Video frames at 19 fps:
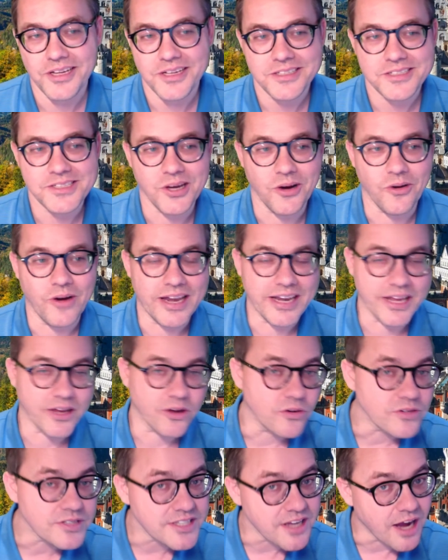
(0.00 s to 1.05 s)
So, and it
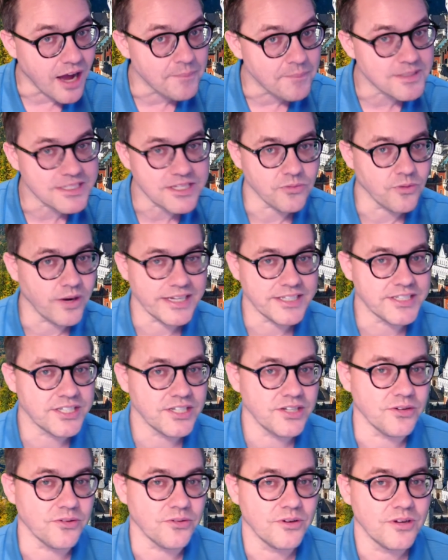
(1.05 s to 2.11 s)
goes the opposite way
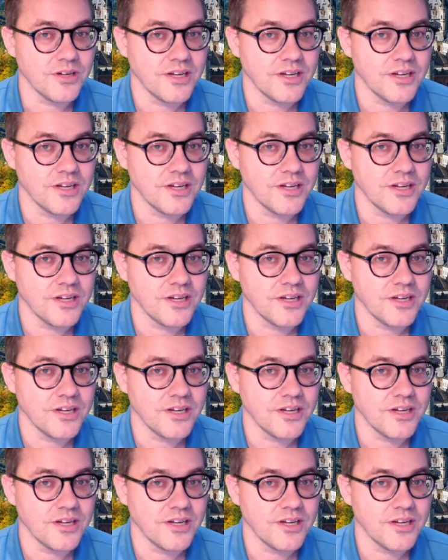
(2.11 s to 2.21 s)
too.